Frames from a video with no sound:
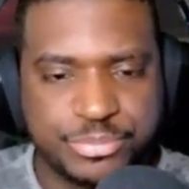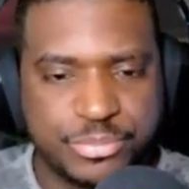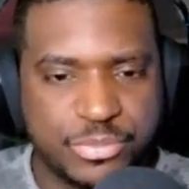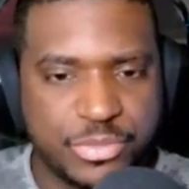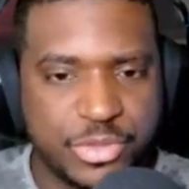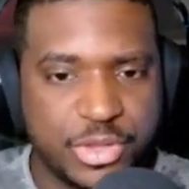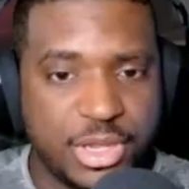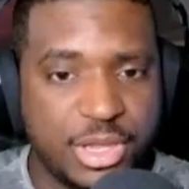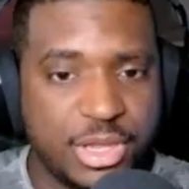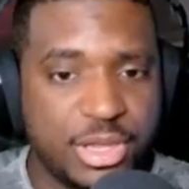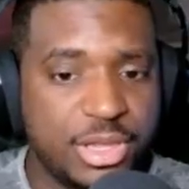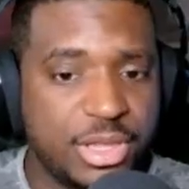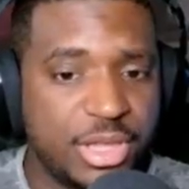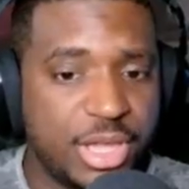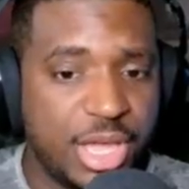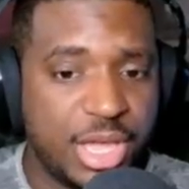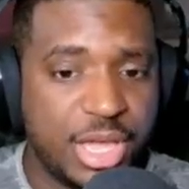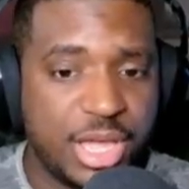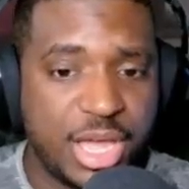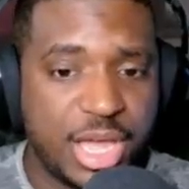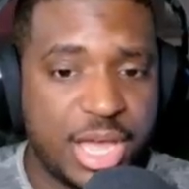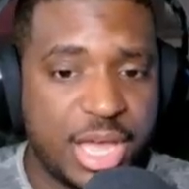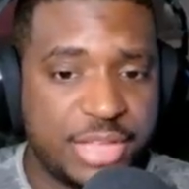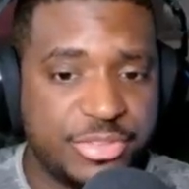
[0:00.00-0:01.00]
Yeah,
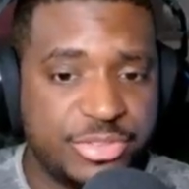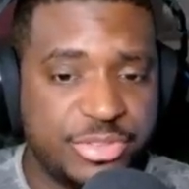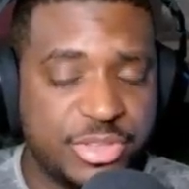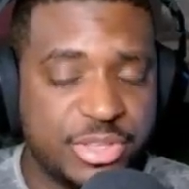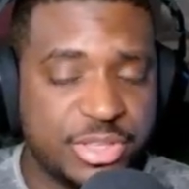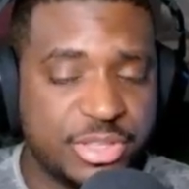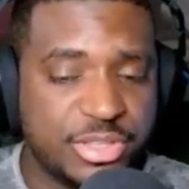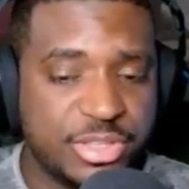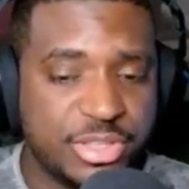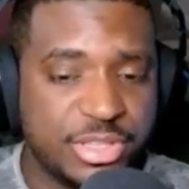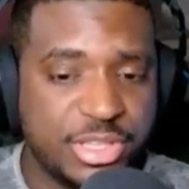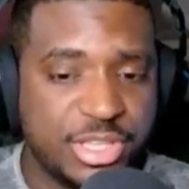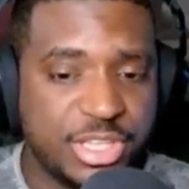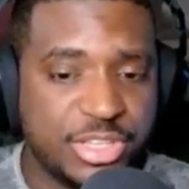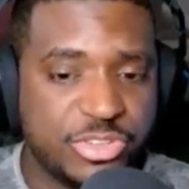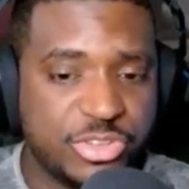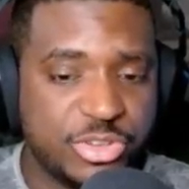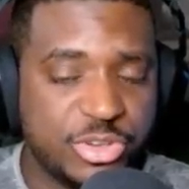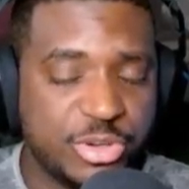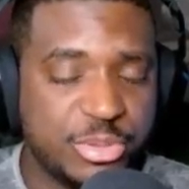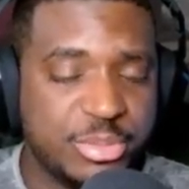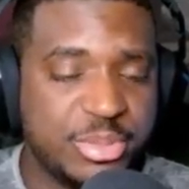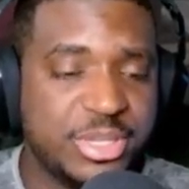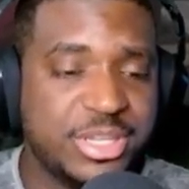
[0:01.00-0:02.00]
I think it's
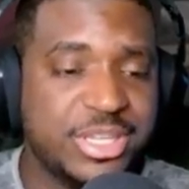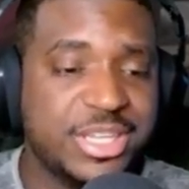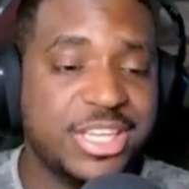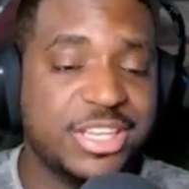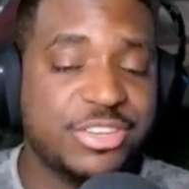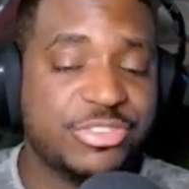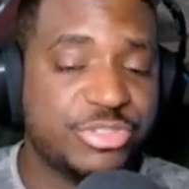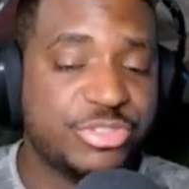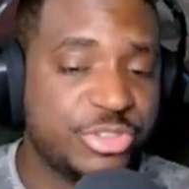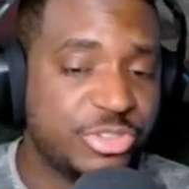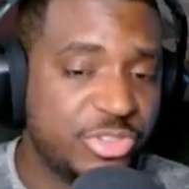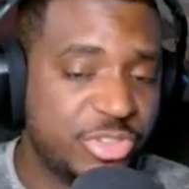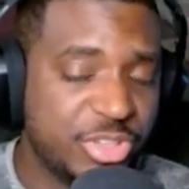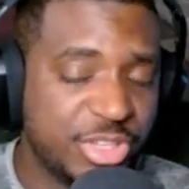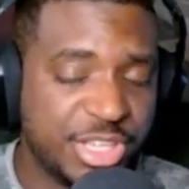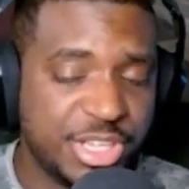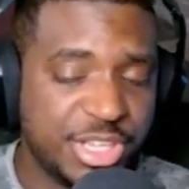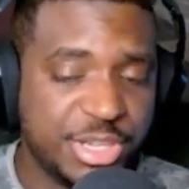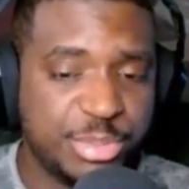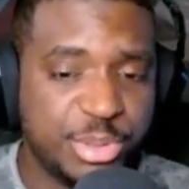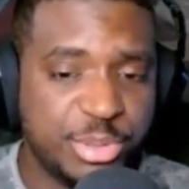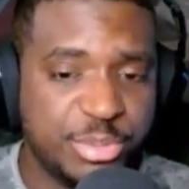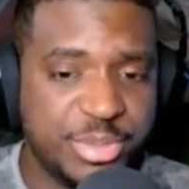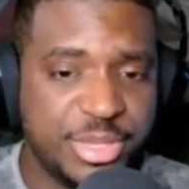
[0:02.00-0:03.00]
going to be an interesting
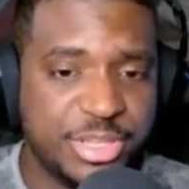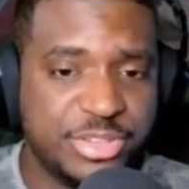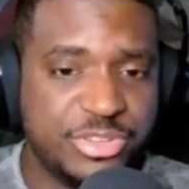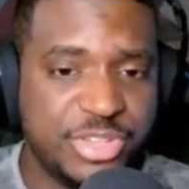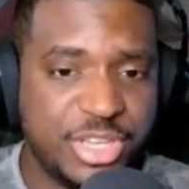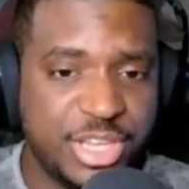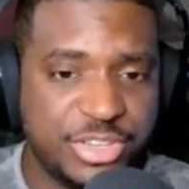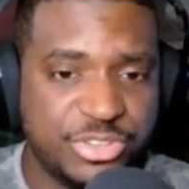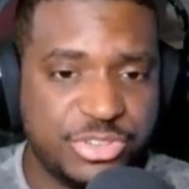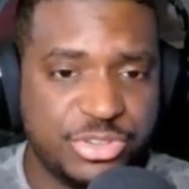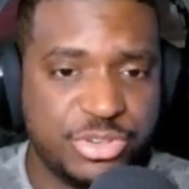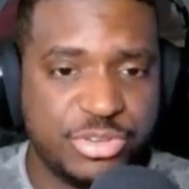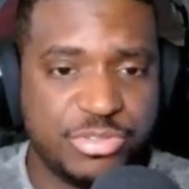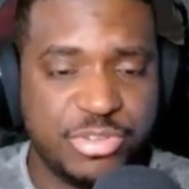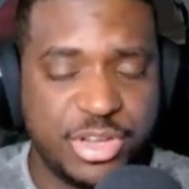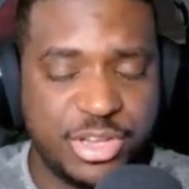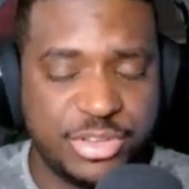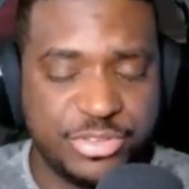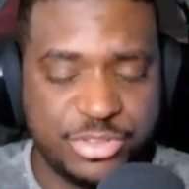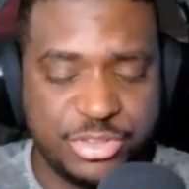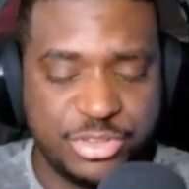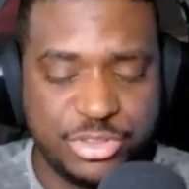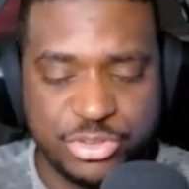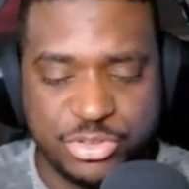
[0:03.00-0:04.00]
implementation
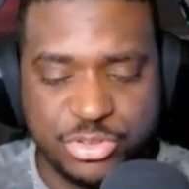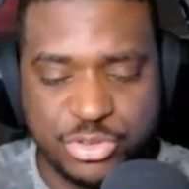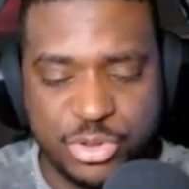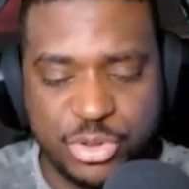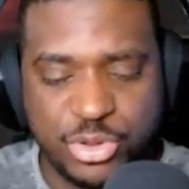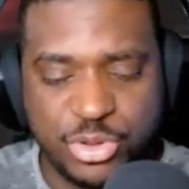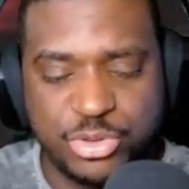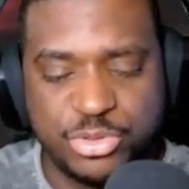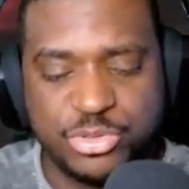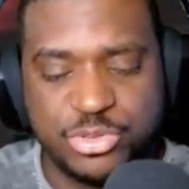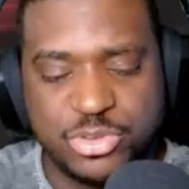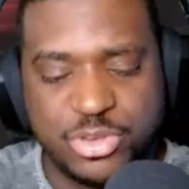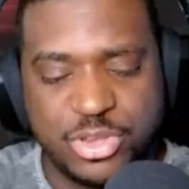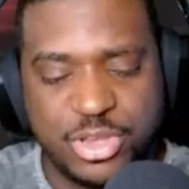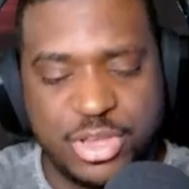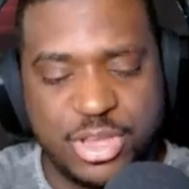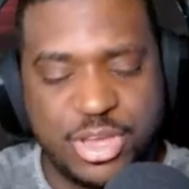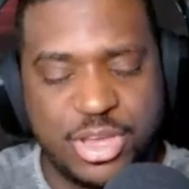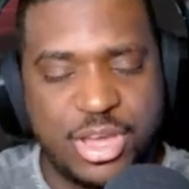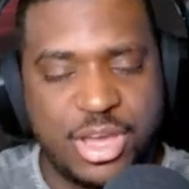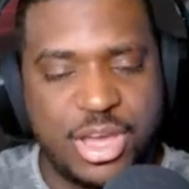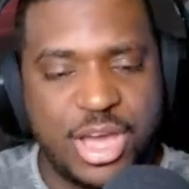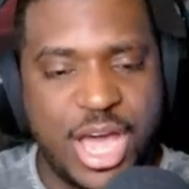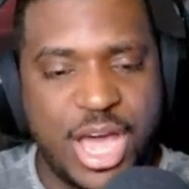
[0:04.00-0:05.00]
around these zones.
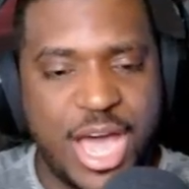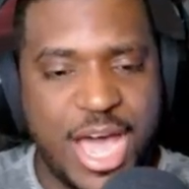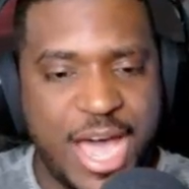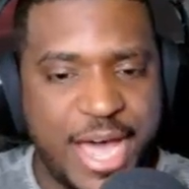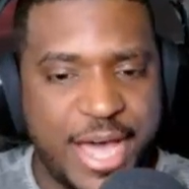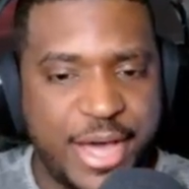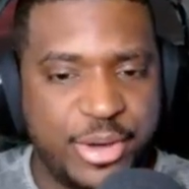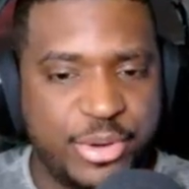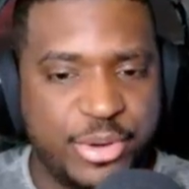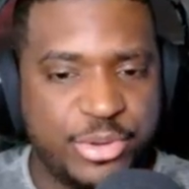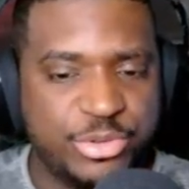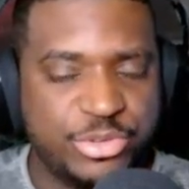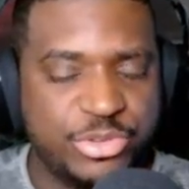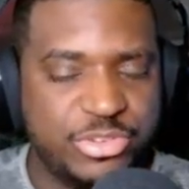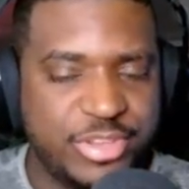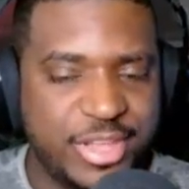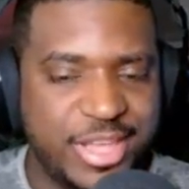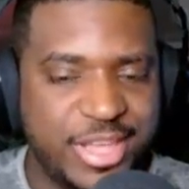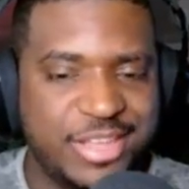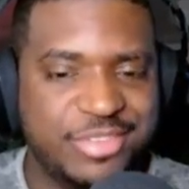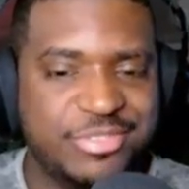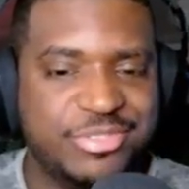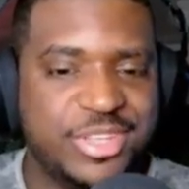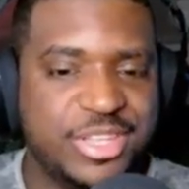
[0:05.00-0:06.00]
How
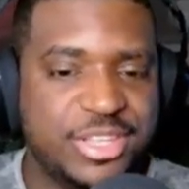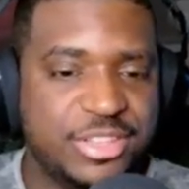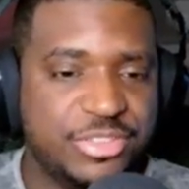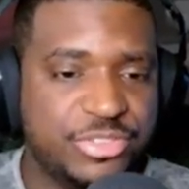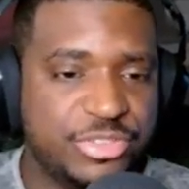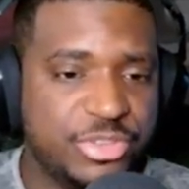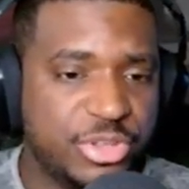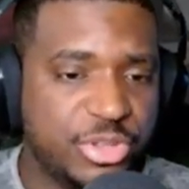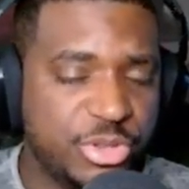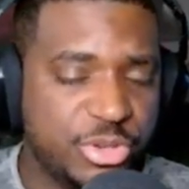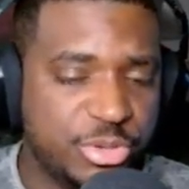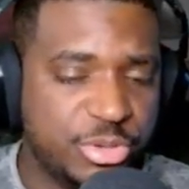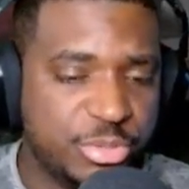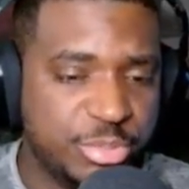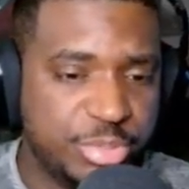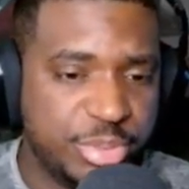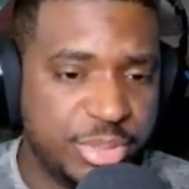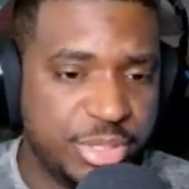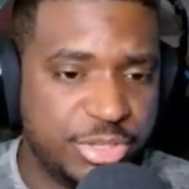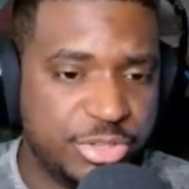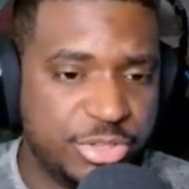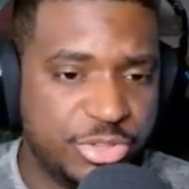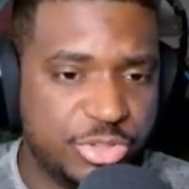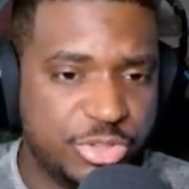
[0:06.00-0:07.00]
safe is it going to
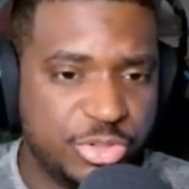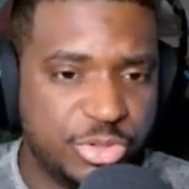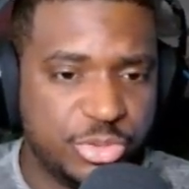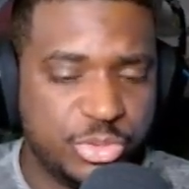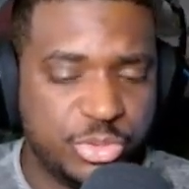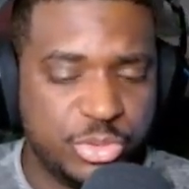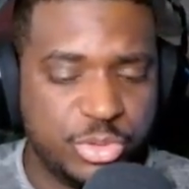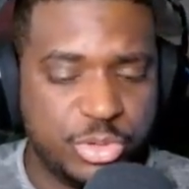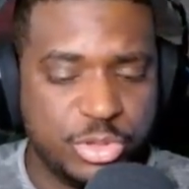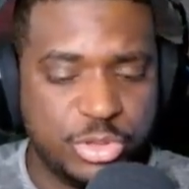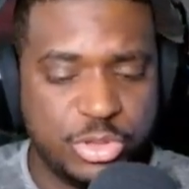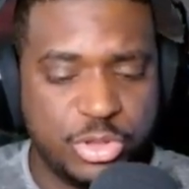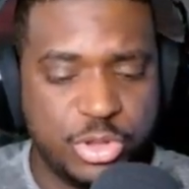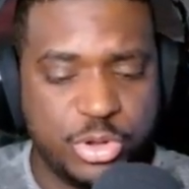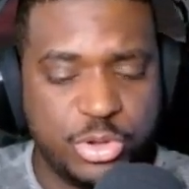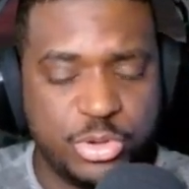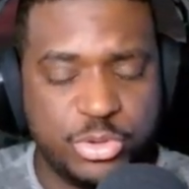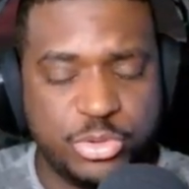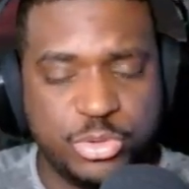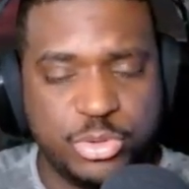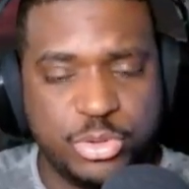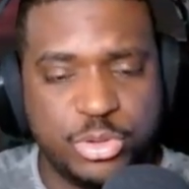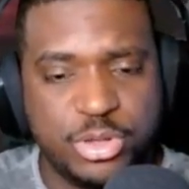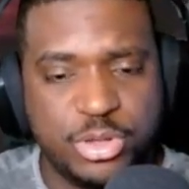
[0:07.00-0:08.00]
be to
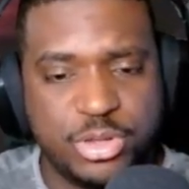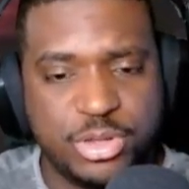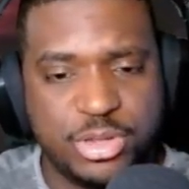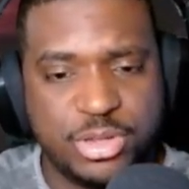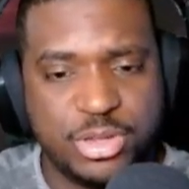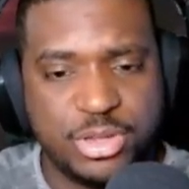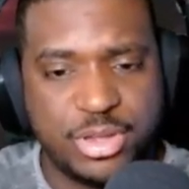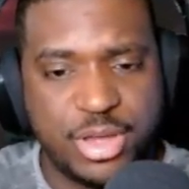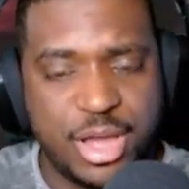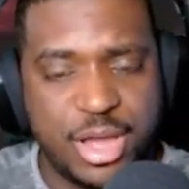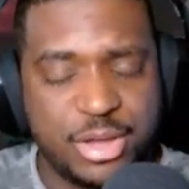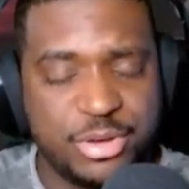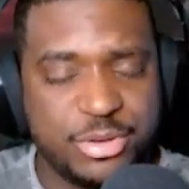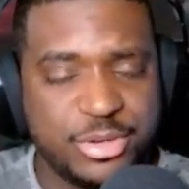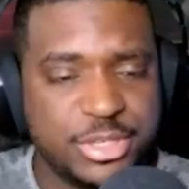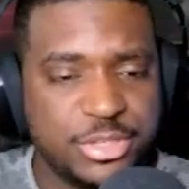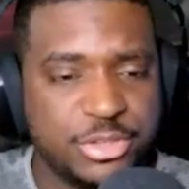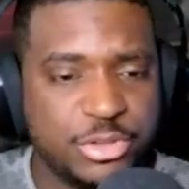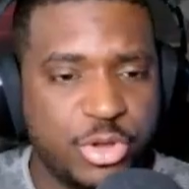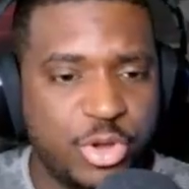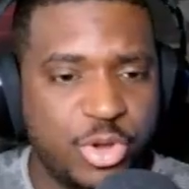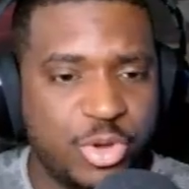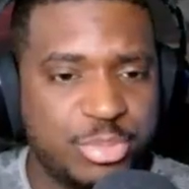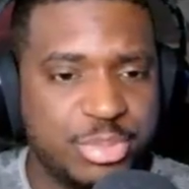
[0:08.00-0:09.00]
load out in
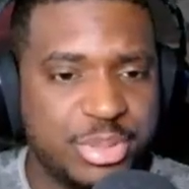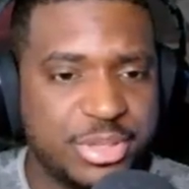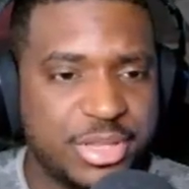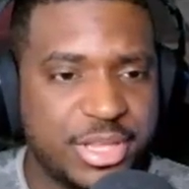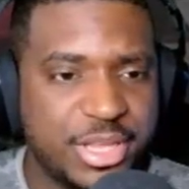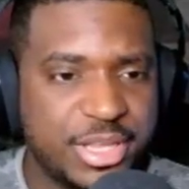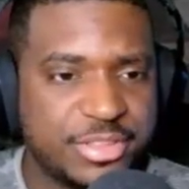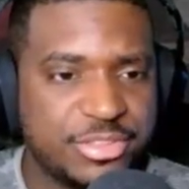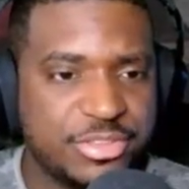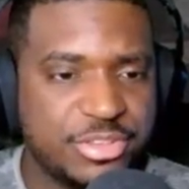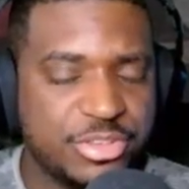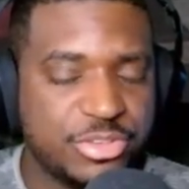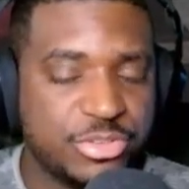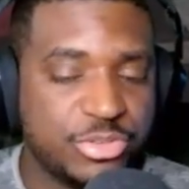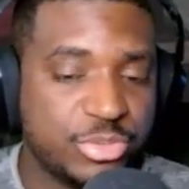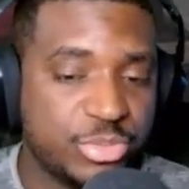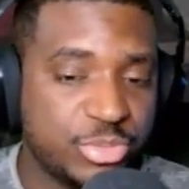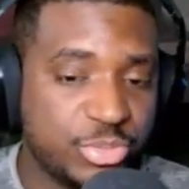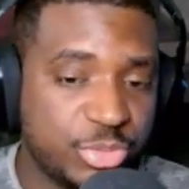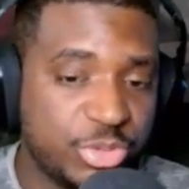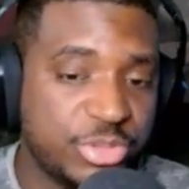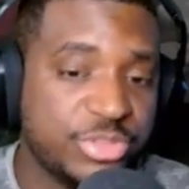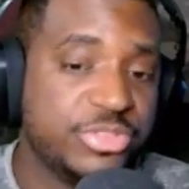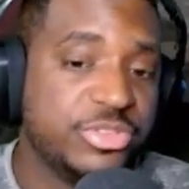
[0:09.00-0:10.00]
the open like this?
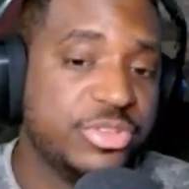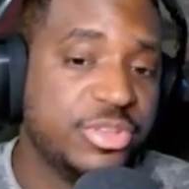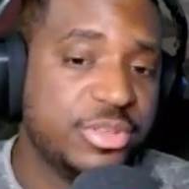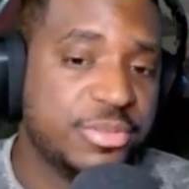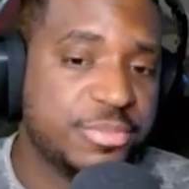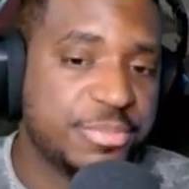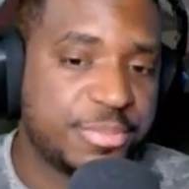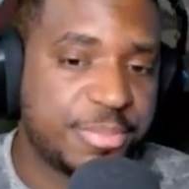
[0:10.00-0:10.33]
We'll see.